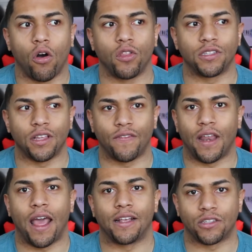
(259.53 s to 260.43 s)
all the stuff
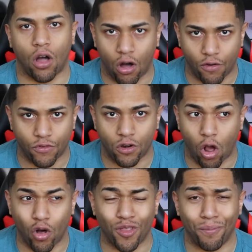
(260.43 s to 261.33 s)
it has to offer and
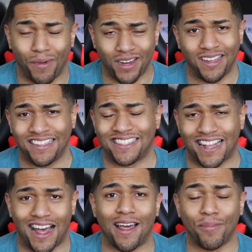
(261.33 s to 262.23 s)
all the money and
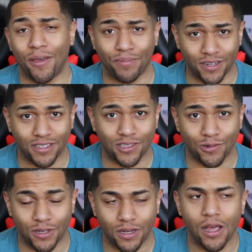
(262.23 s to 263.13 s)
time they put
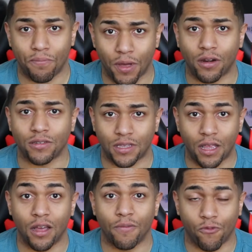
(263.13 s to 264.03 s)
into it. It better
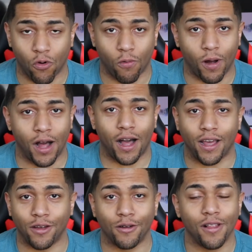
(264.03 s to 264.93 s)
stay up for a
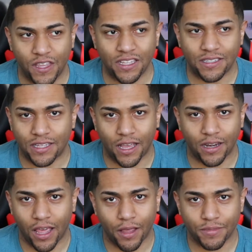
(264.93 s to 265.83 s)
while. These
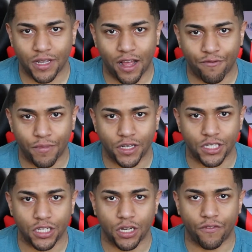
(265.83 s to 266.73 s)
10 games that I've
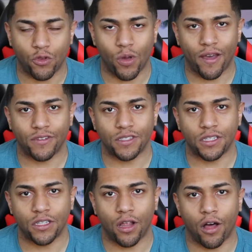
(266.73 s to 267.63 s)
mentioned, if you haven't
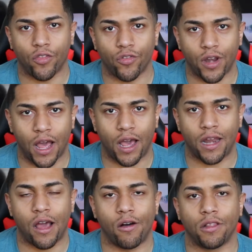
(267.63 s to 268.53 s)
seen the other
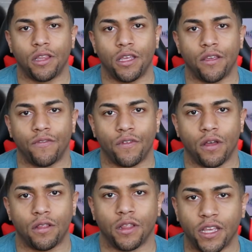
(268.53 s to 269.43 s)
9, I'll leave
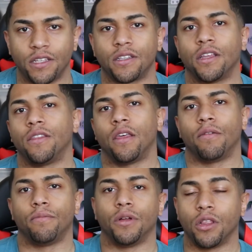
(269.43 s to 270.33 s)
links in
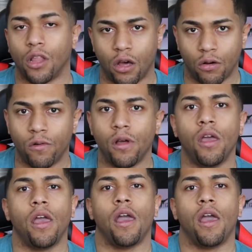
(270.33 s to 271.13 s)
them below.